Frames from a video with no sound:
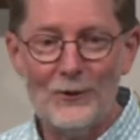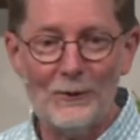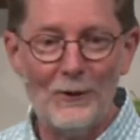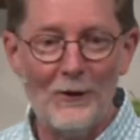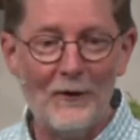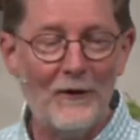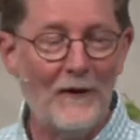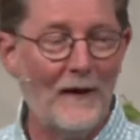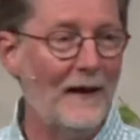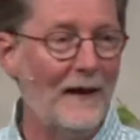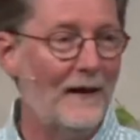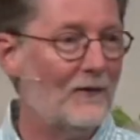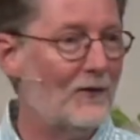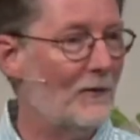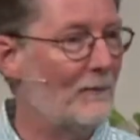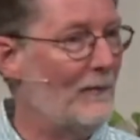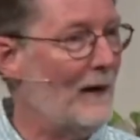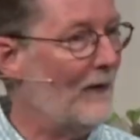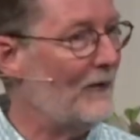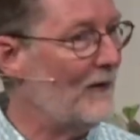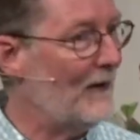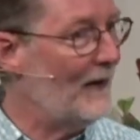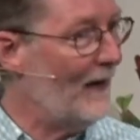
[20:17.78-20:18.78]
things about
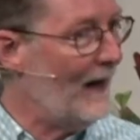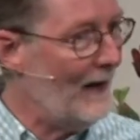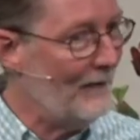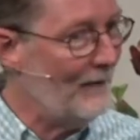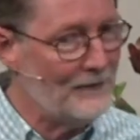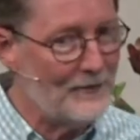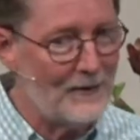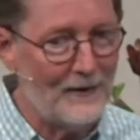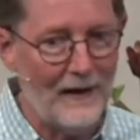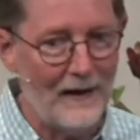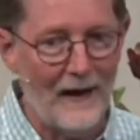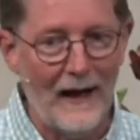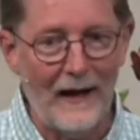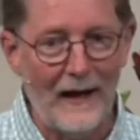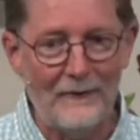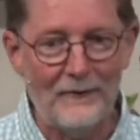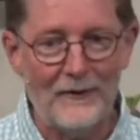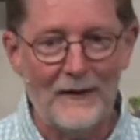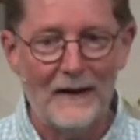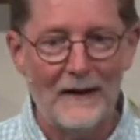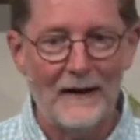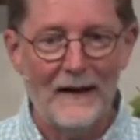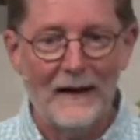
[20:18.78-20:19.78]
the afterlife.
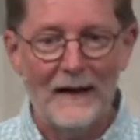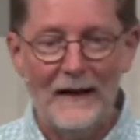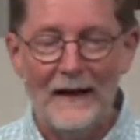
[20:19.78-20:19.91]
He